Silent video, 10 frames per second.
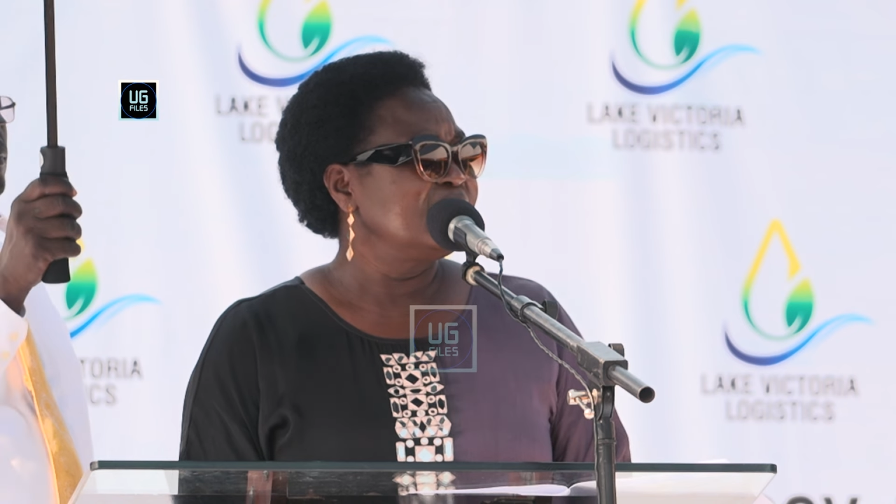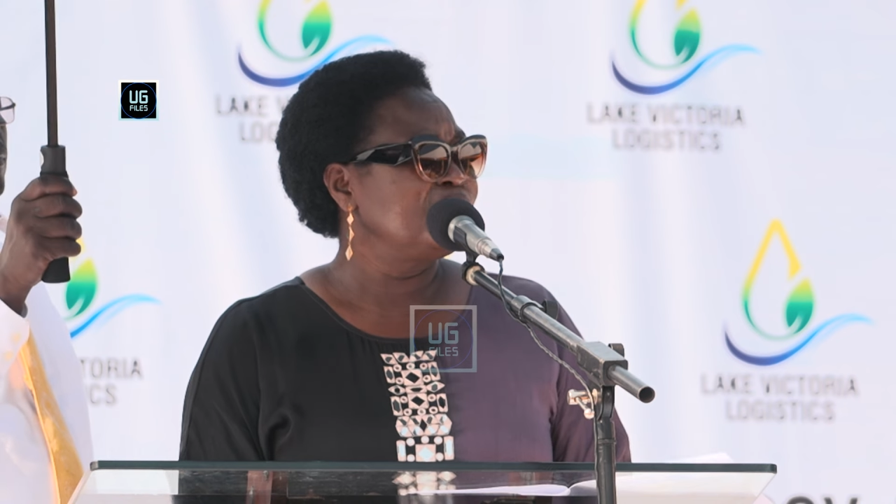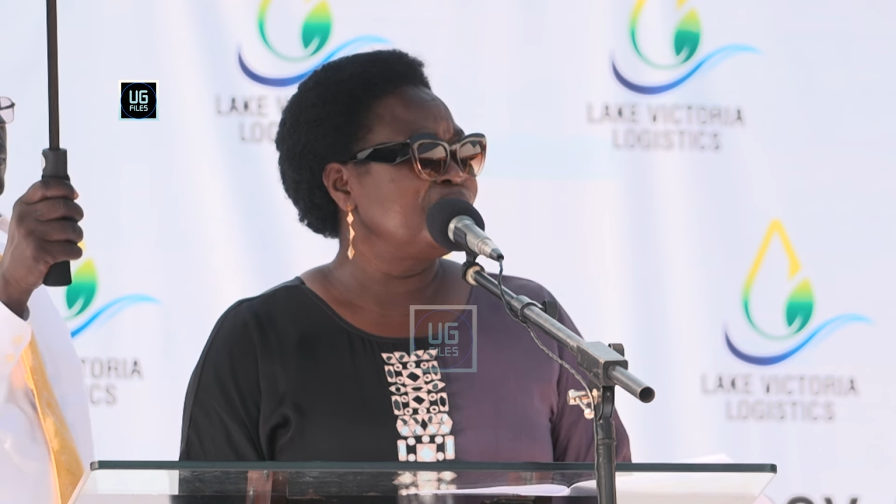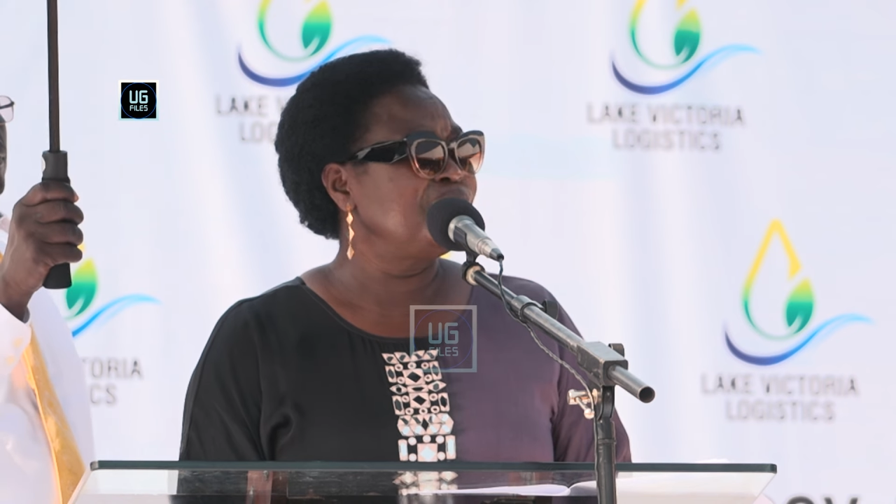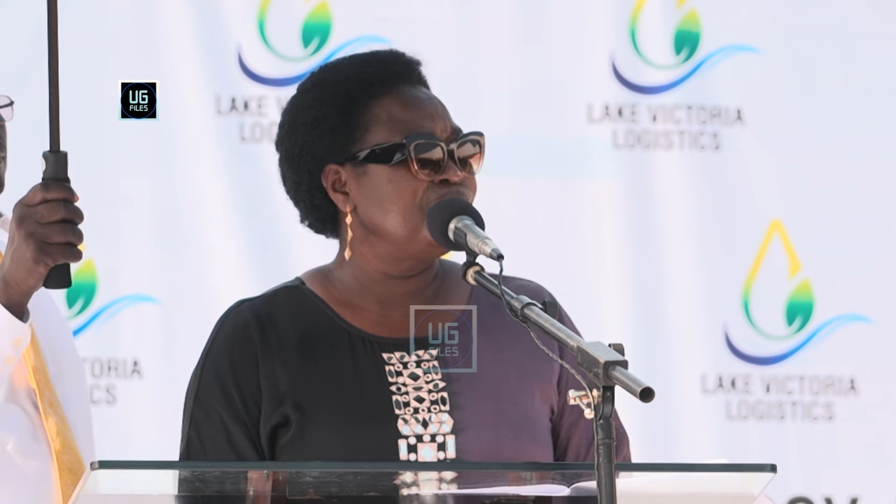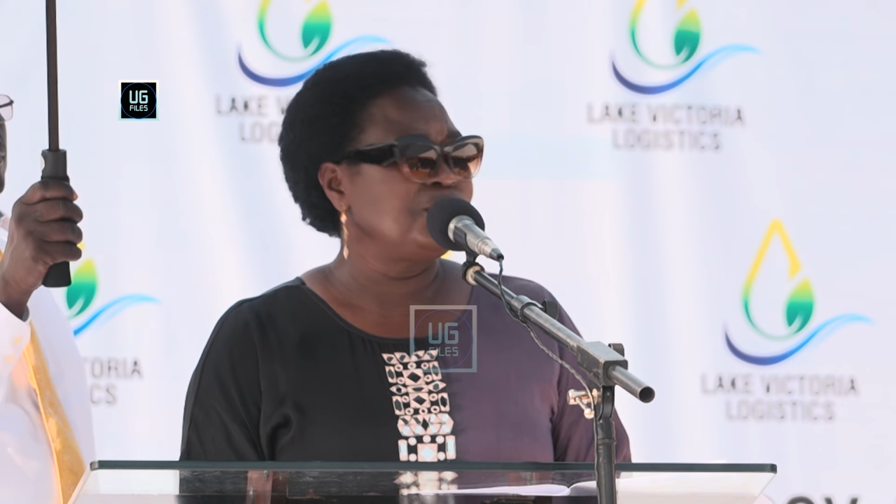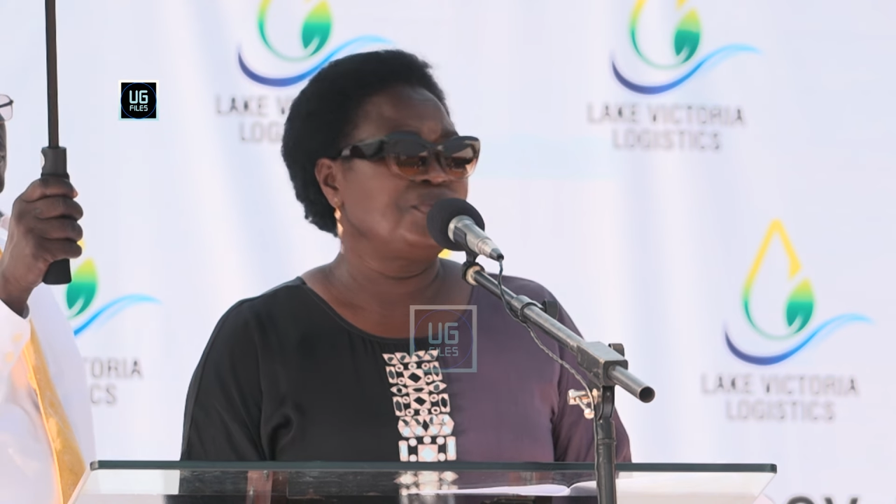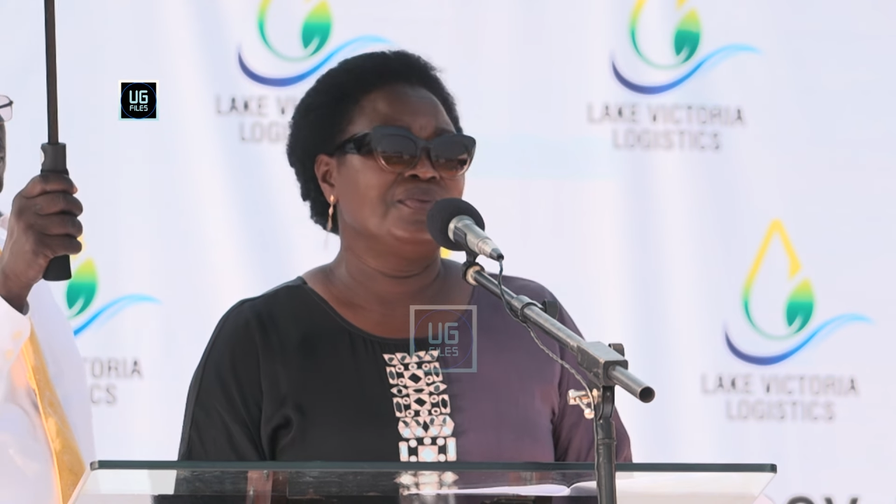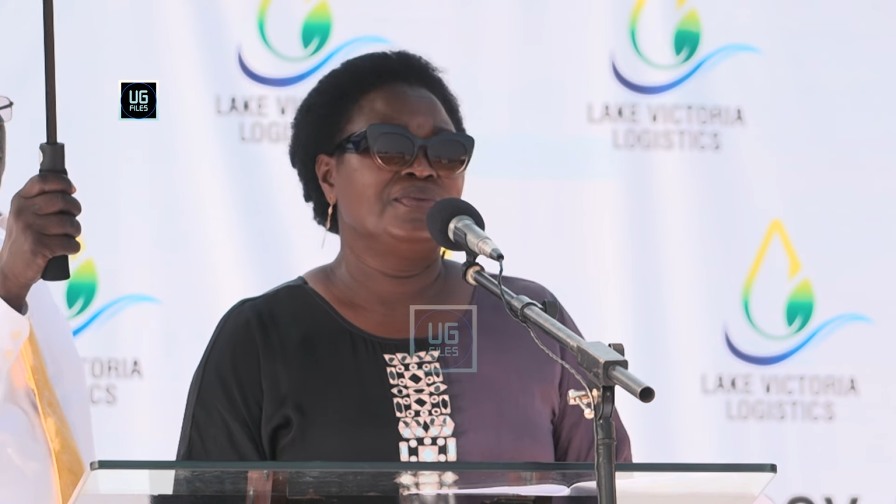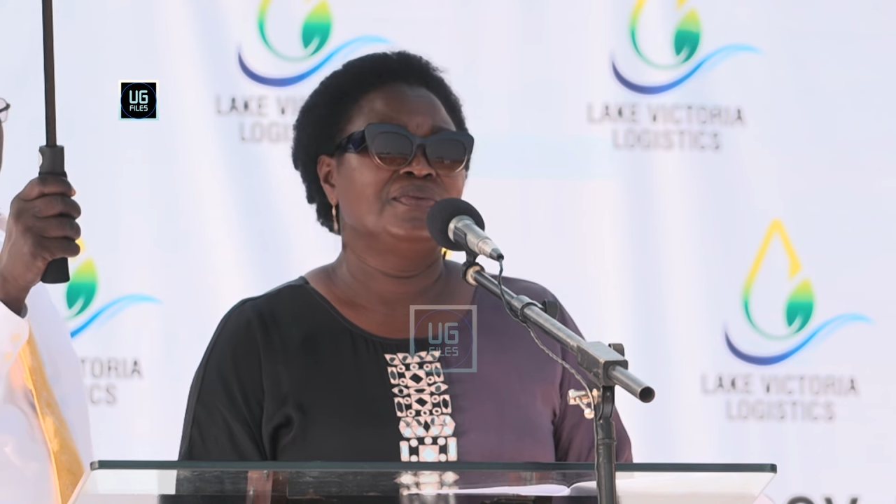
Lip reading: to you.